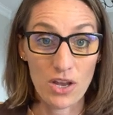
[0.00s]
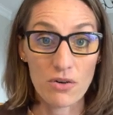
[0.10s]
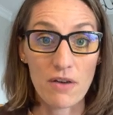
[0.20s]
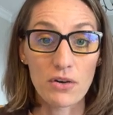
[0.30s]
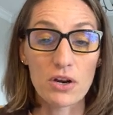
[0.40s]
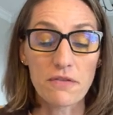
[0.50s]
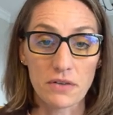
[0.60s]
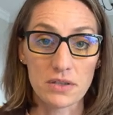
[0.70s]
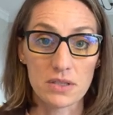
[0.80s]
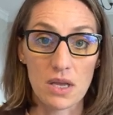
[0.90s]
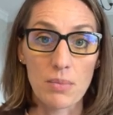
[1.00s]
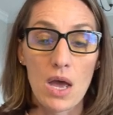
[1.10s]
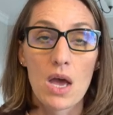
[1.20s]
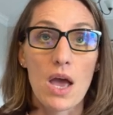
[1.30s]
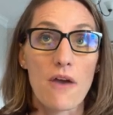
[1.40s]
You're never going to fall asleep
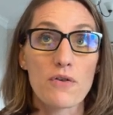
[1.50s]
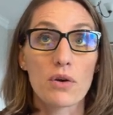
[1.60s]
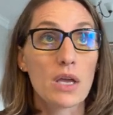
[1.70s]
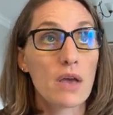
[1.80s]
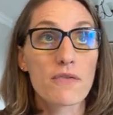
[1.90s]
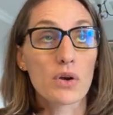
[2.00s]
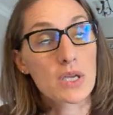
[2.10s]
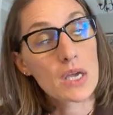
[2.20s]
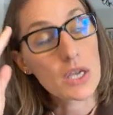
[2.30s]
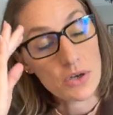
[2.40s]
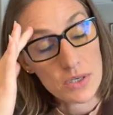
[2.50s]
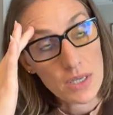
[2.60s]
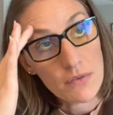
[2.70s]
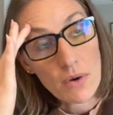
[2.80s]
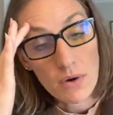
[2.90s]
if you're if you're kicking
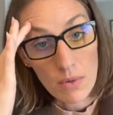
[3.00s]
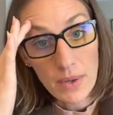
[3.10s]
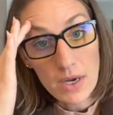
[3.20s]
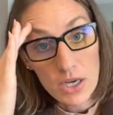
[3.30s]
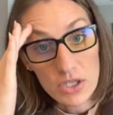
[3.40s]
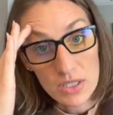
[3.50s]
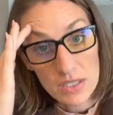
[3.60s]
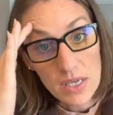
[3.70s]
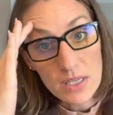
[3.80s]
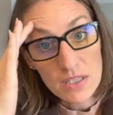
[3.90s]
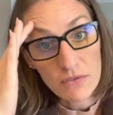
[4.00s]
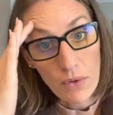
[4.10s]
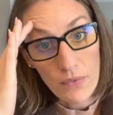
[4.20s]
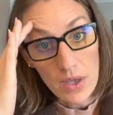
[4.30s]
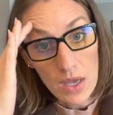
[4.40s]
yourself going, "Oh my gosh, the sink is
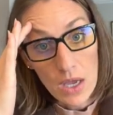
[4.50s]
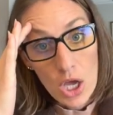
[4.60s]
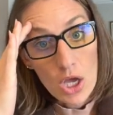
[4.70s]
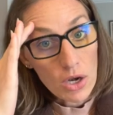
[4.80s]
filthy.